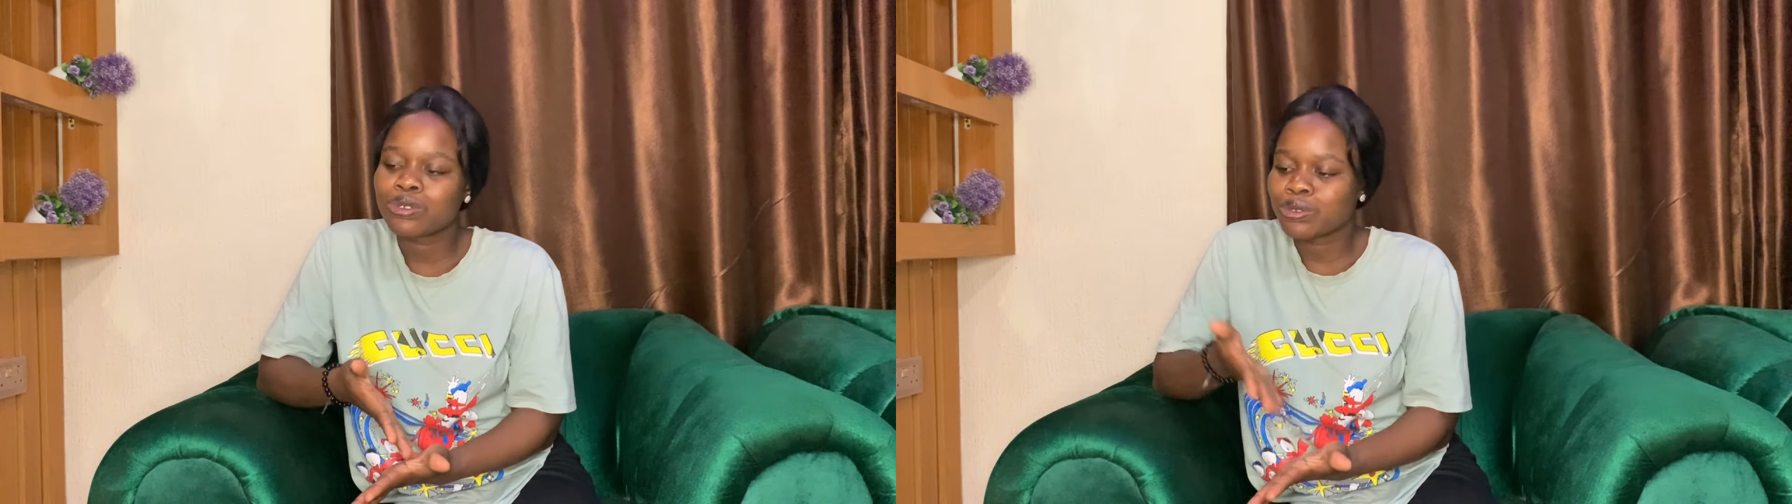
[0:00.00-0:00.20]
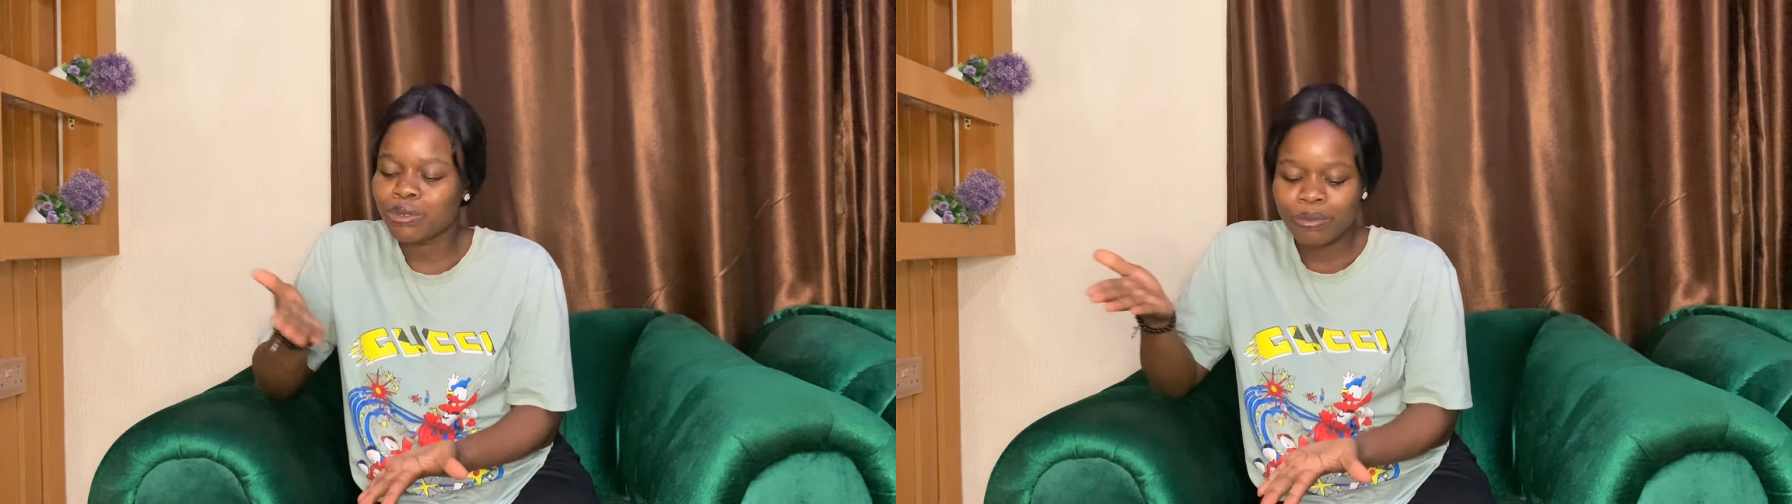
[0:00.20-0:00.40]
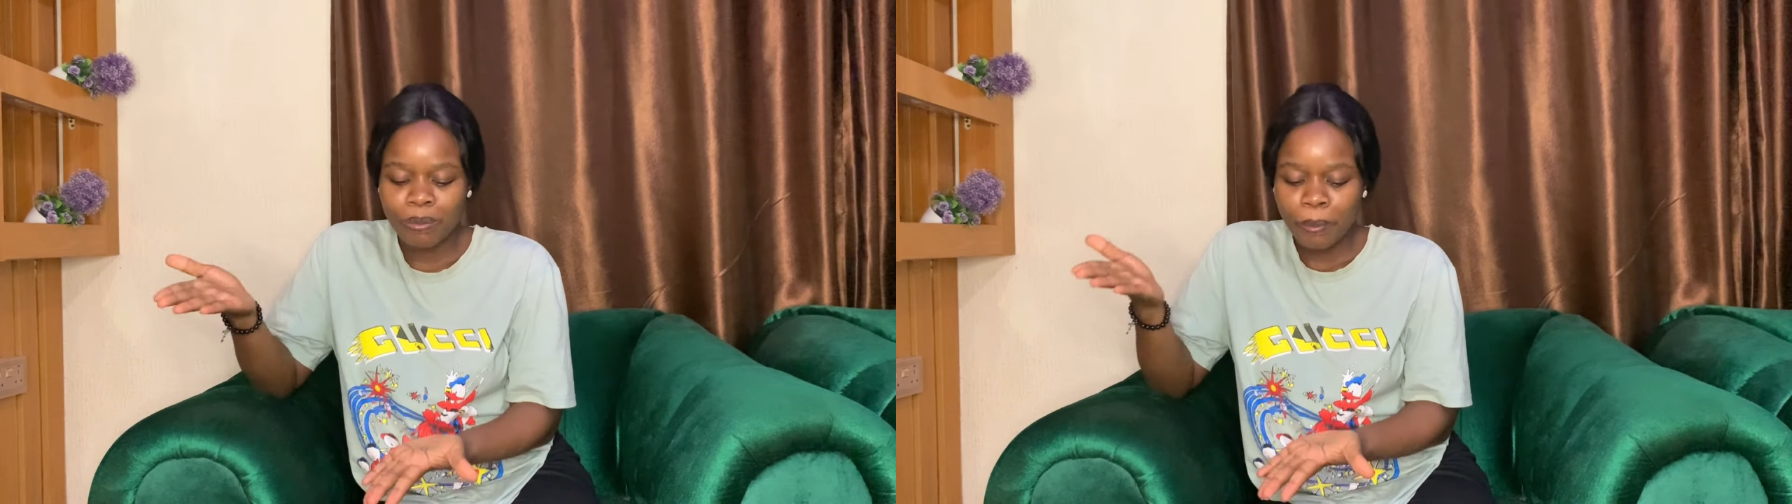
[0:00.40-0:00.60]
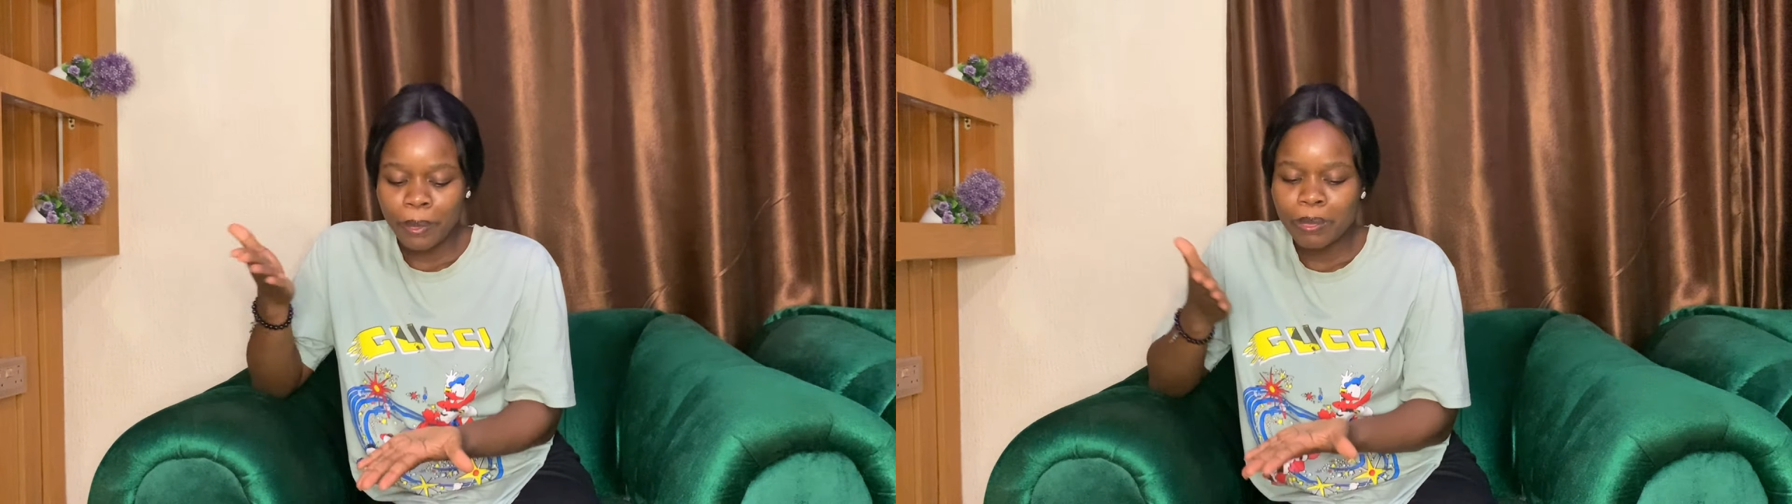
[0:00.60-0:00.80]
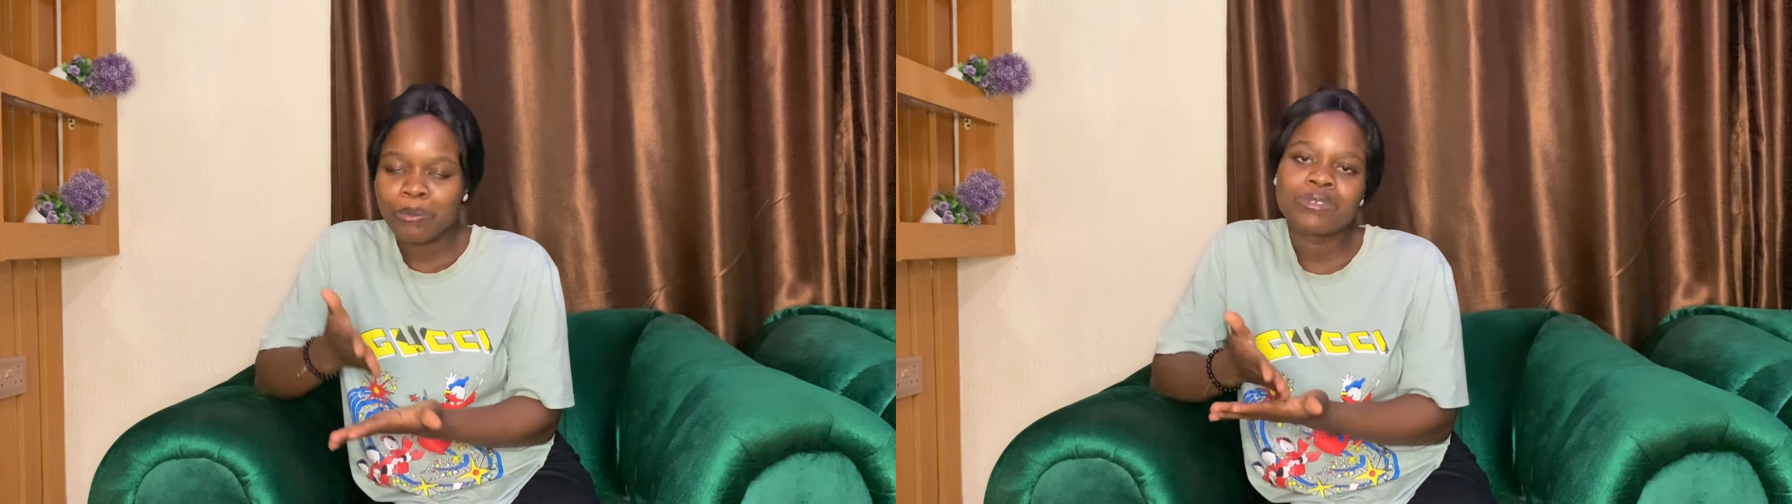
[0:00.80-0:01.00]
to
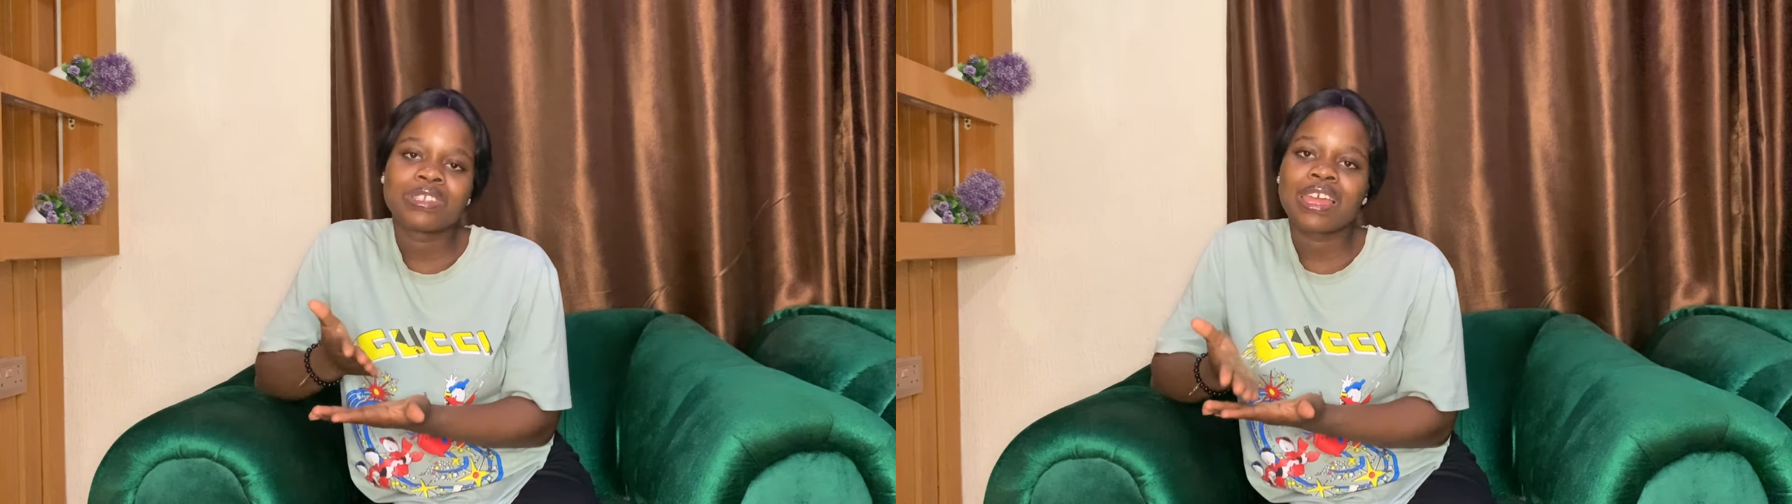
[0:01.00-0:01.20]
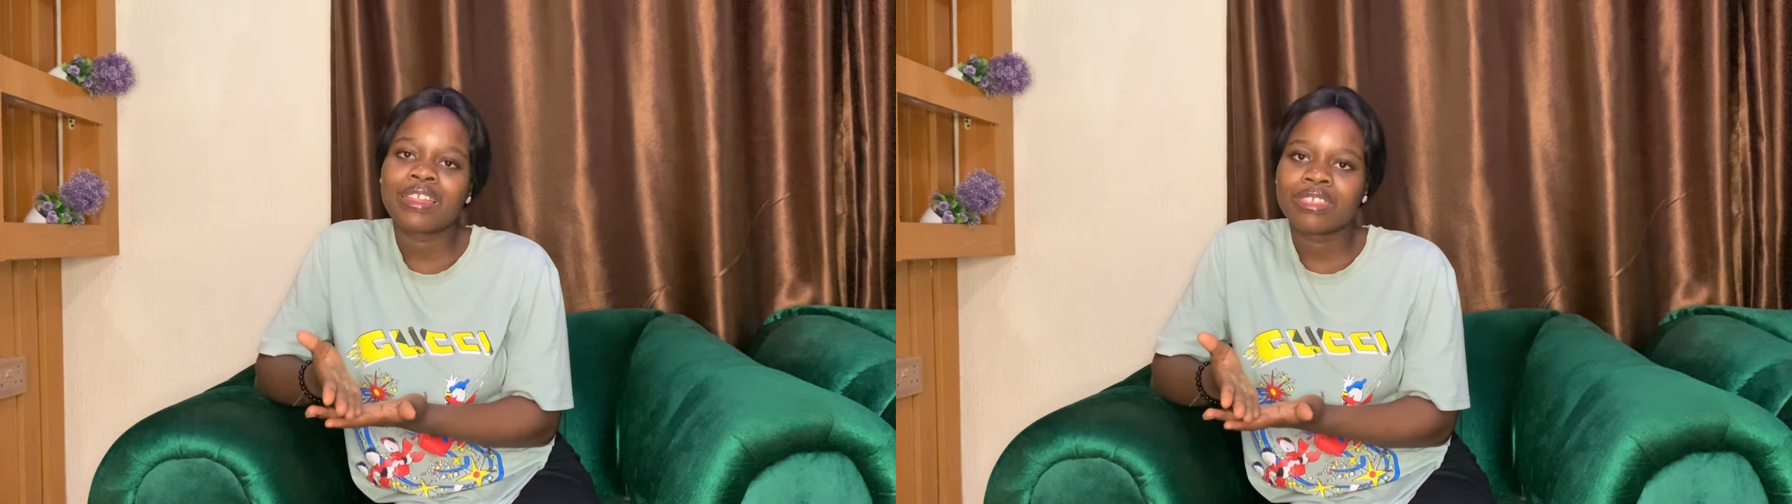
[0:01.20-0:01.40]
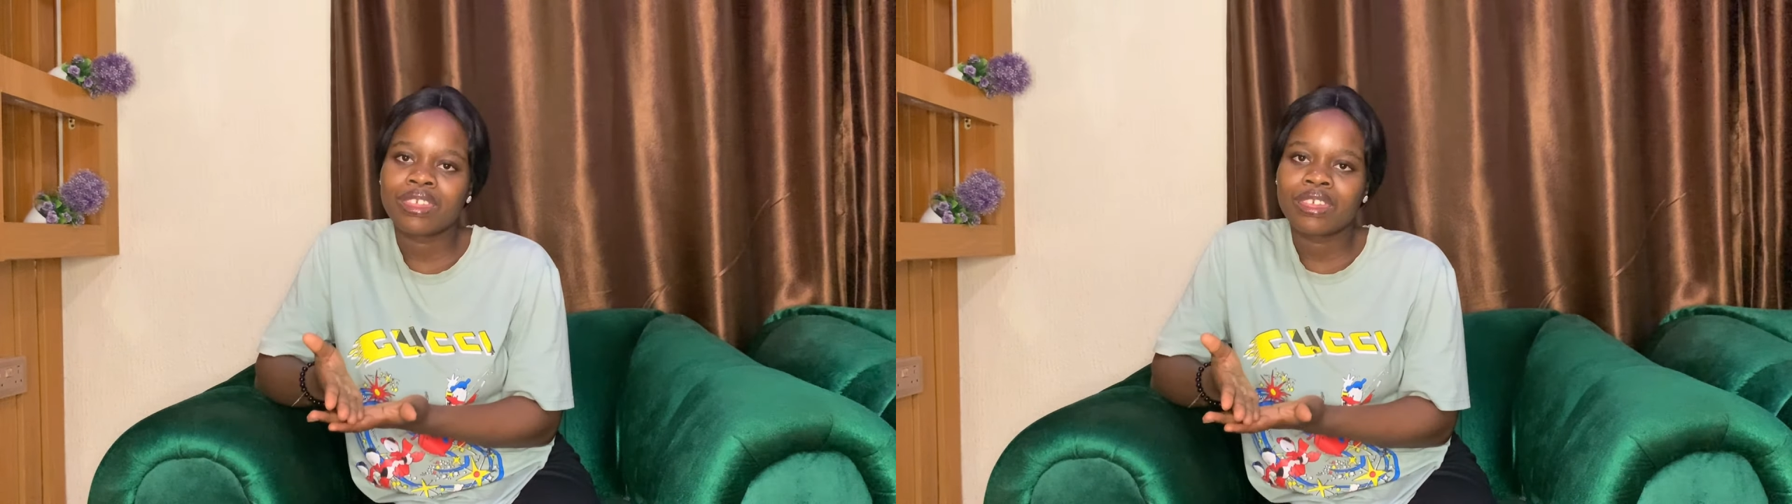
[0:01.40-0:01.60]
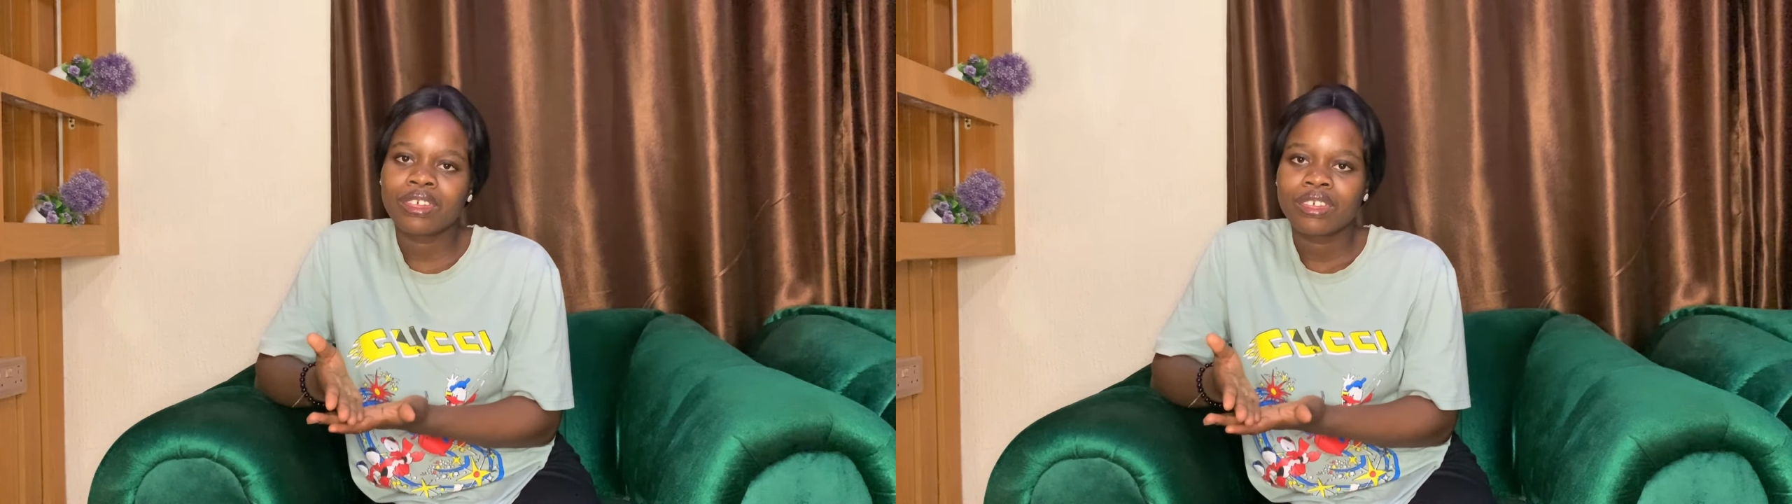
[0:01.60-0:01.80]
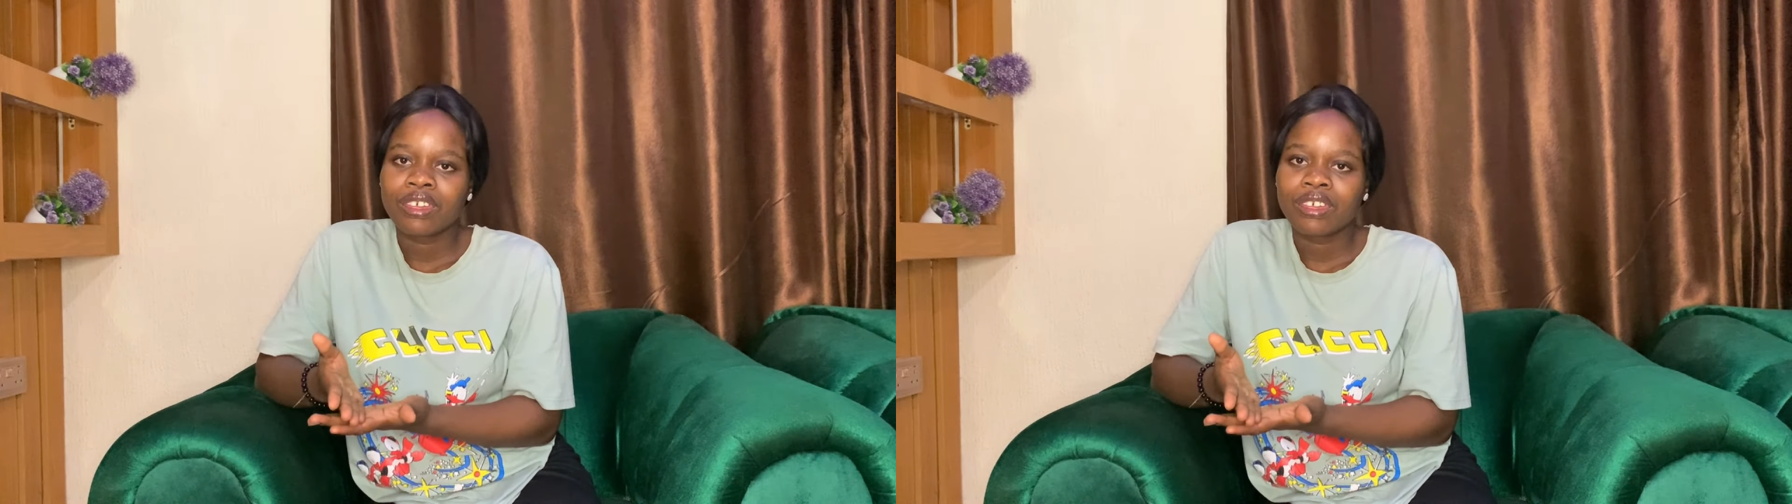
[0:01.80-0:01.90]
put out there,